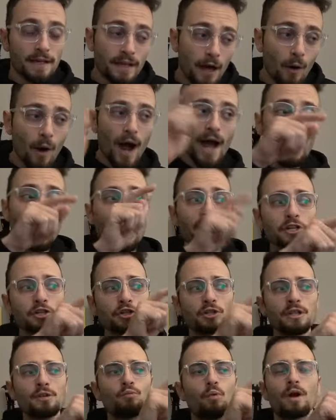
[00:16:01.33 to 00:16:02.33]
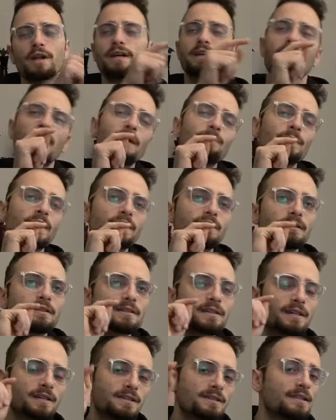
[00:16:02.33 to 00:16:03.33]
Now, I actually won a game like
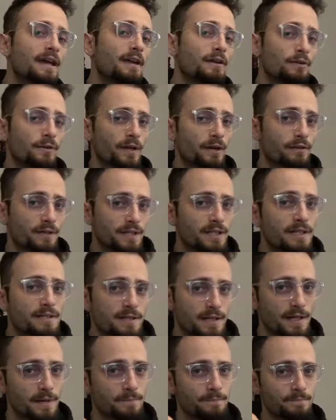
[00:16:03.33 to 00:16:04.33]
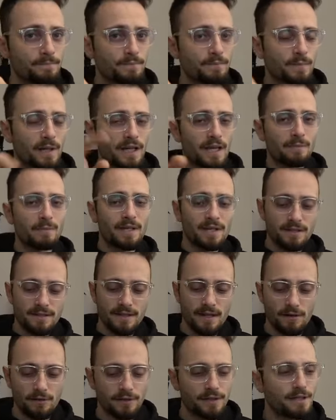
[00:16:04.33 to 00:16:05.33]
this against Daniel Naroditsky. My game against
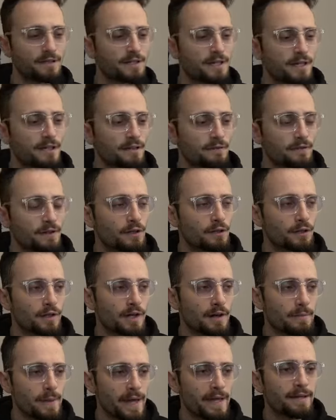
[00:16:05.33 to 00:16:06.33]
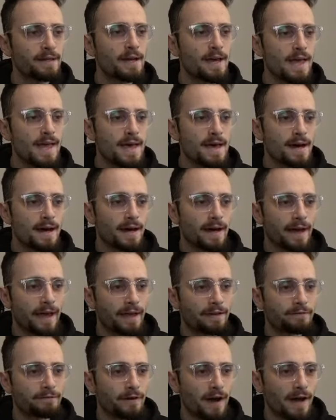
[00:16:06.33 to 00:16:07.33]
Naroditsky in the video that I made, uh,
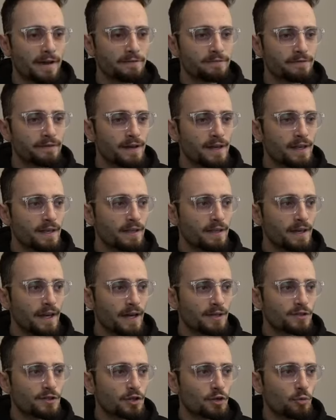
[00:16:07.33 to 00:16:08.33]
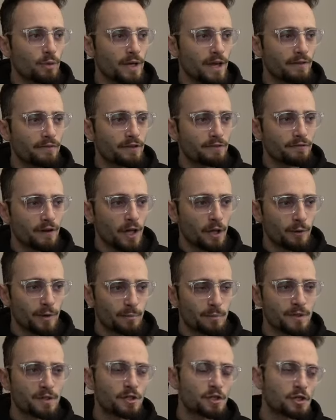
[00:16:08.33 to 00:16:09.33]
A five. And so we have the
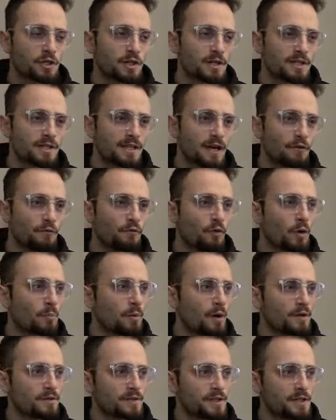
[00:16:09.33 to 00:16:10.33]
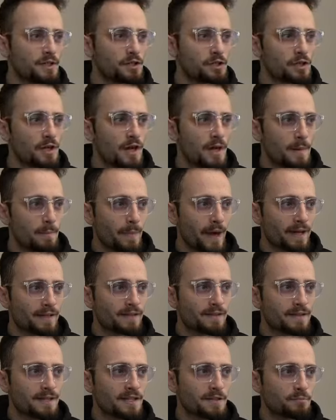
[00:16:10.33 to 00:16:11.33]
following position. It's now four pawns each.
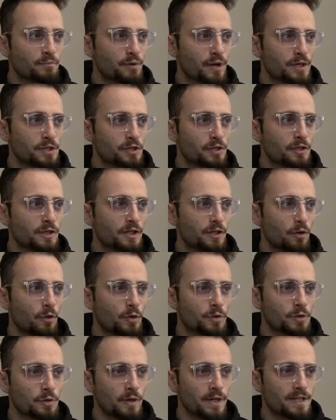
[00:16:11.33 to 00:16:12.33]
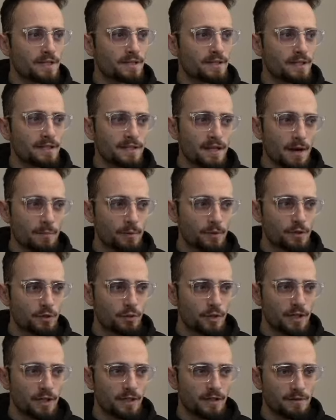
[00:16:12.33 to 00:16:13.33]
Magnus has pressure. He also has this
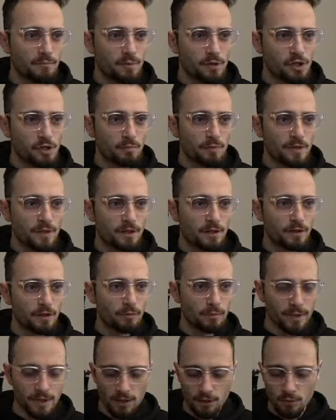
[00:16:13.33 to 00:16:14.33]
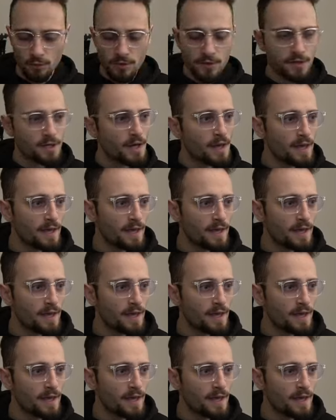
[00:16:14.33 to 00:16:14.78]
opportunity. The bishop is a little bit loose,